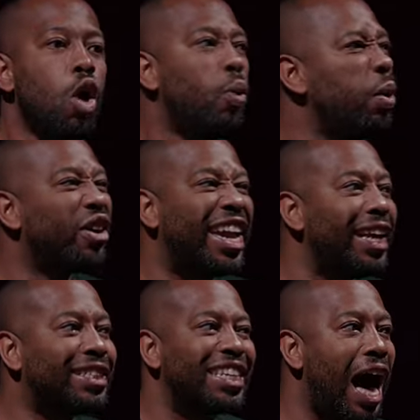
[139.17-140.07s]
We will
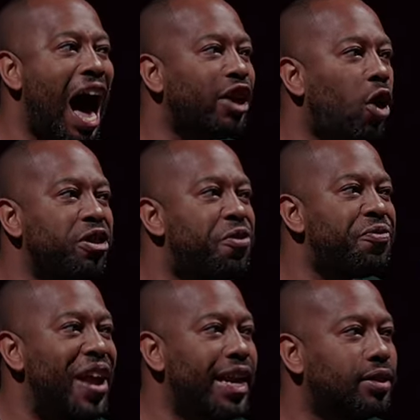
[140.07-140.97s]
kiss God on the
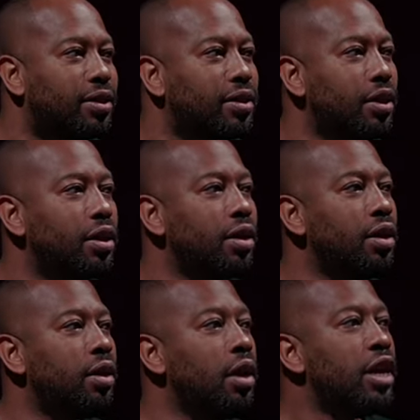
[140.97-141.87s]
face.
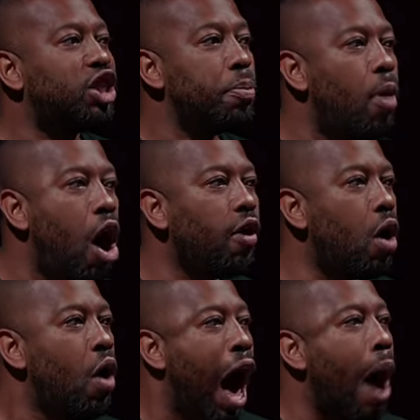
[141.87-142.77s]

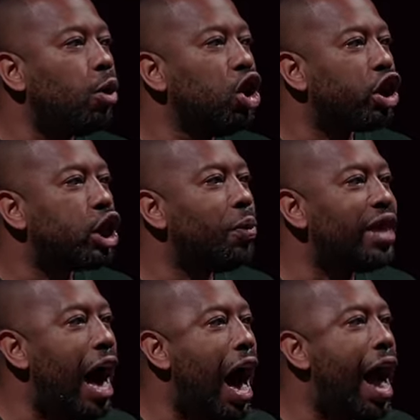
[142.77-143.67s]
Tomorrow, I will look you in
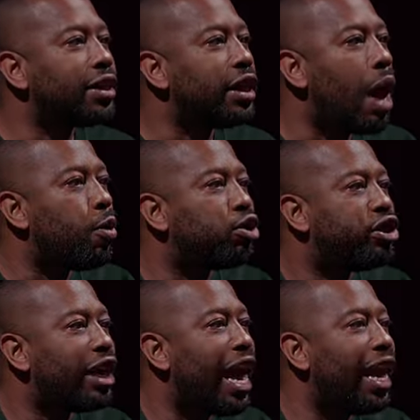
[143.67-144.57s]
the eyes and I will
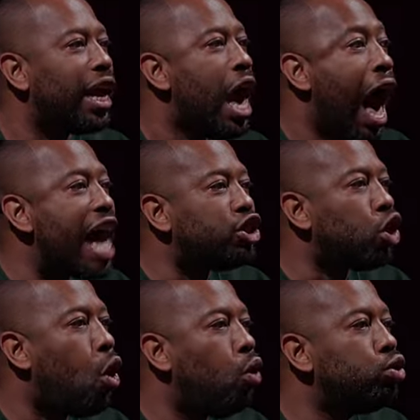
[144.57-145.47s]
say, I
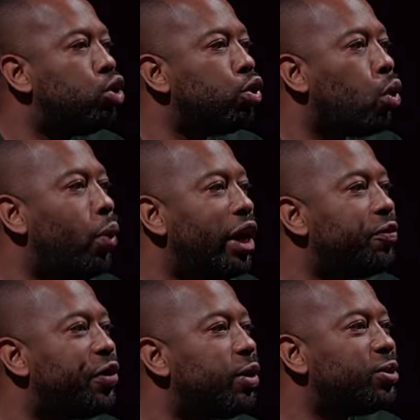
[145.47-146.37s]
told you the wind
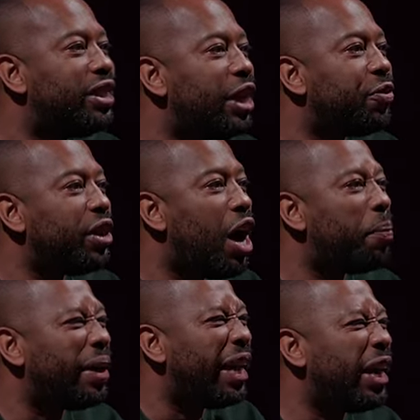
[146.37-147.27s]
feels different
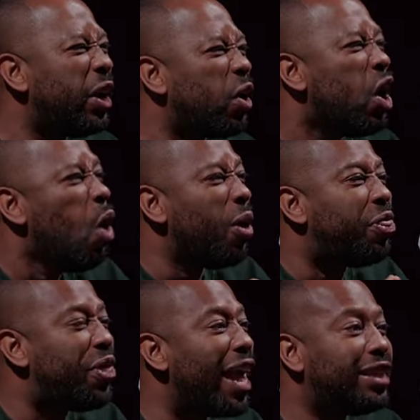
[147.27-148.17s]
up here.
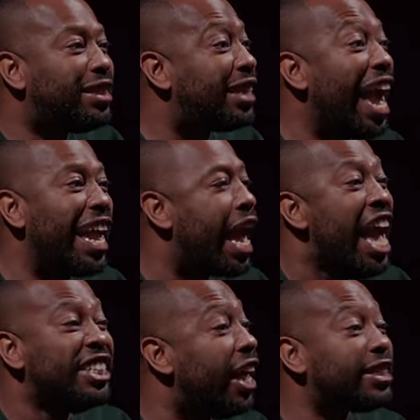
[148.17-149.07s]
What they say
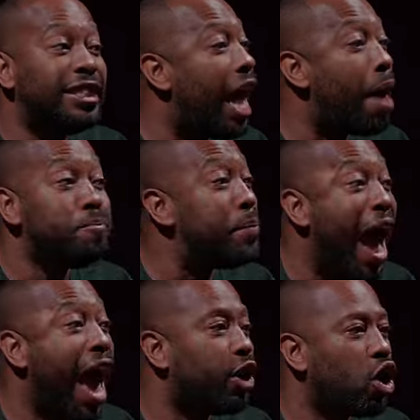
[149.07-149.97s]
does not
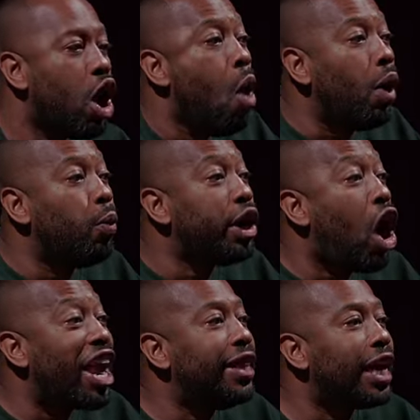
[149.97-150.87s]
matter. When we
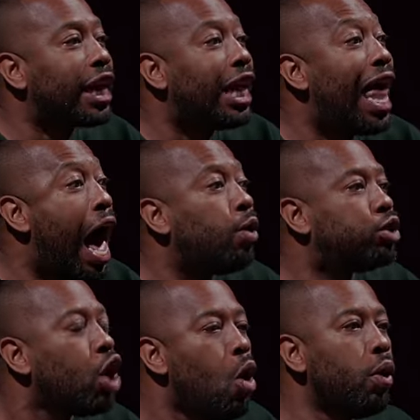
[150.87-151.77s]
are in the
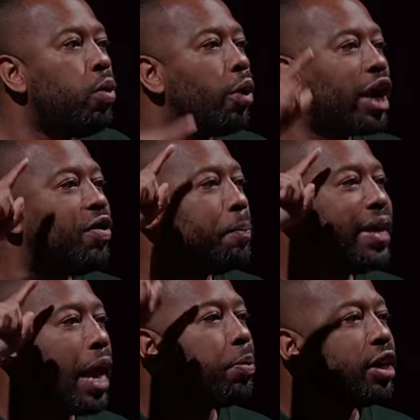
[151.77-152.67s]
clouds, we won't even
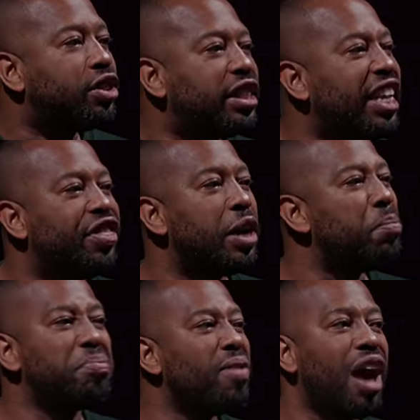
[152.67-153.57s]
be able to see them,
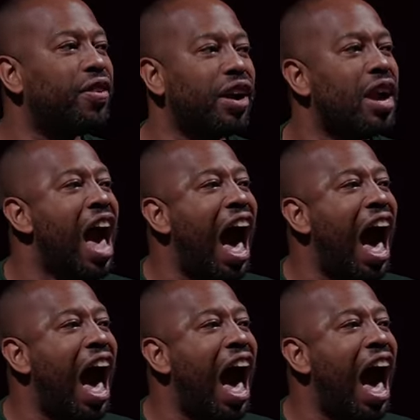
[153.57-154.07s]
brother.